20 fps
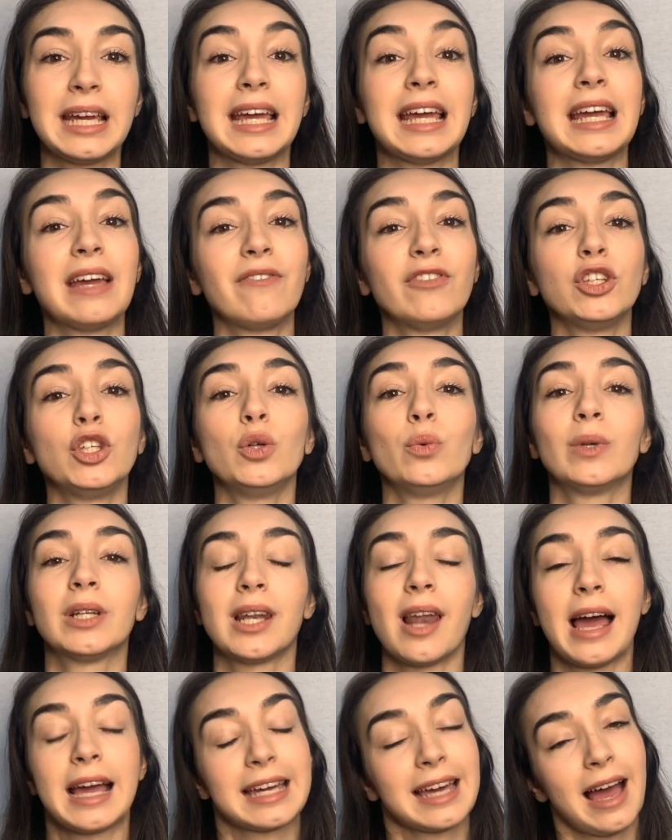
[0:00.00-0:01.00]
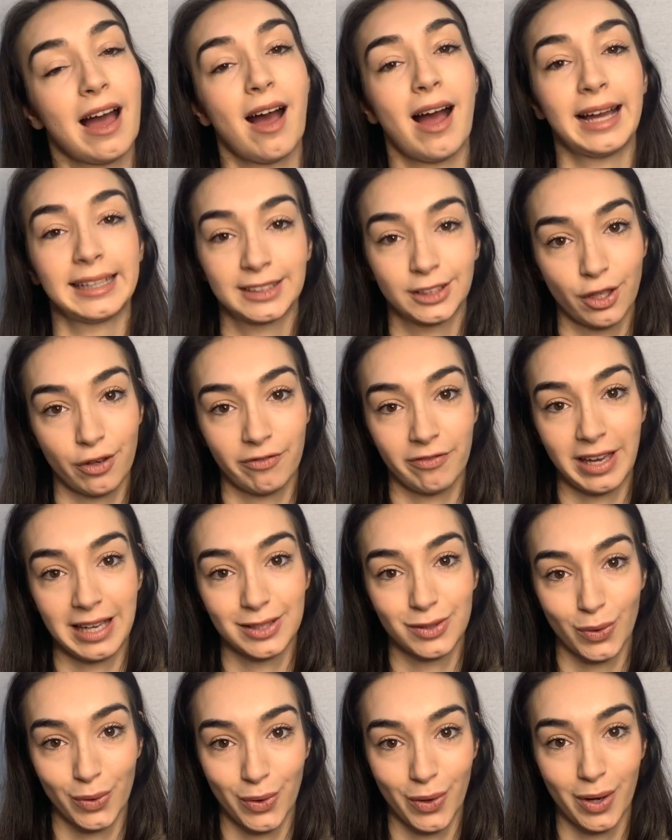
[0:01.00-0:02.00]
if you would like ISOFIX
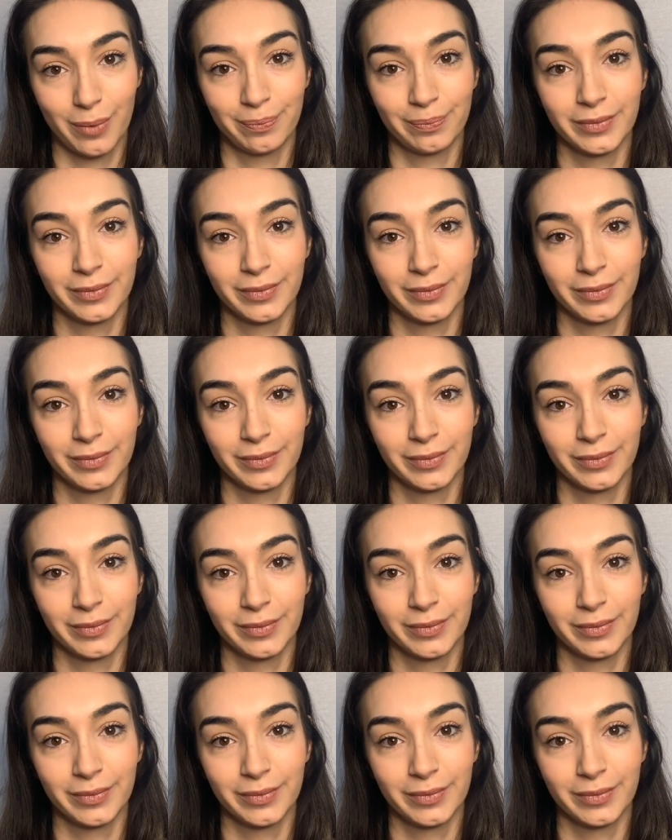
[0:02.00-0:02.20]
or not.